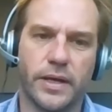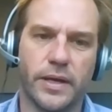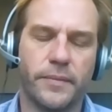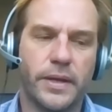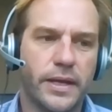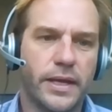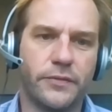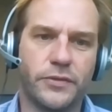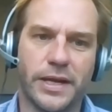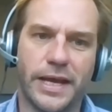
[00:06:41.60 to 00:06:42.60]
Uh,
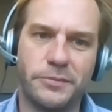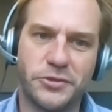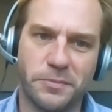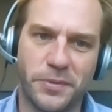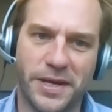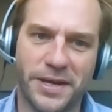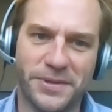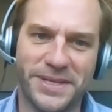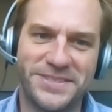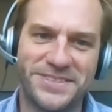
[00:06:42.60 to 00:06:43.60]
if the labs comply
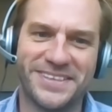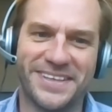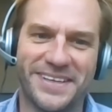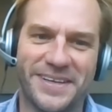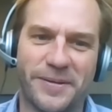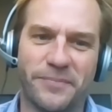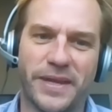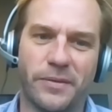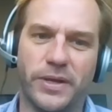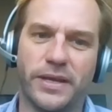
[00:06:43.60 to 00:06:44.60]
with us
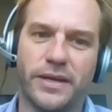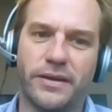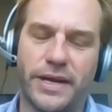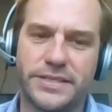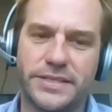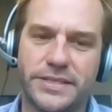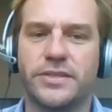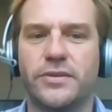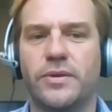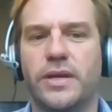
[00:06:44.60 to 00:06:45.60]
um, and we get our assay
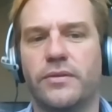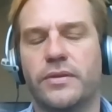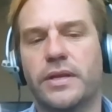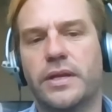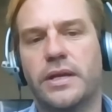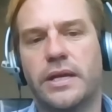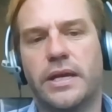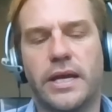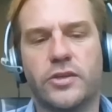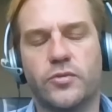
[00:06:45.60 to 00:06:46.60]
turnaround
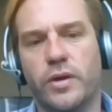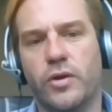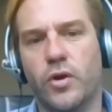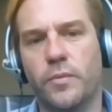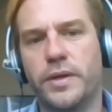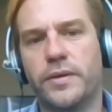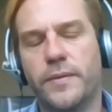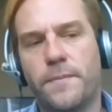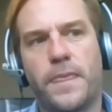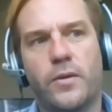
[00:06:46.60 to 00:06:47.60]
as we're hoping,
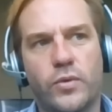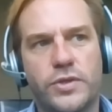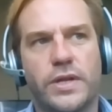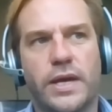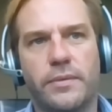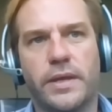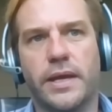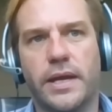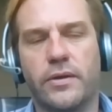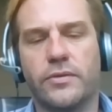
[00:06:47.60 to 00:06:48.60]
we should have
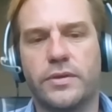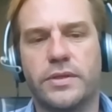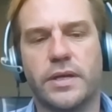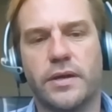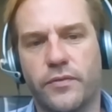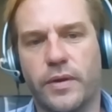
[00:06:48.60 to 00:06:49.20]
that out uh,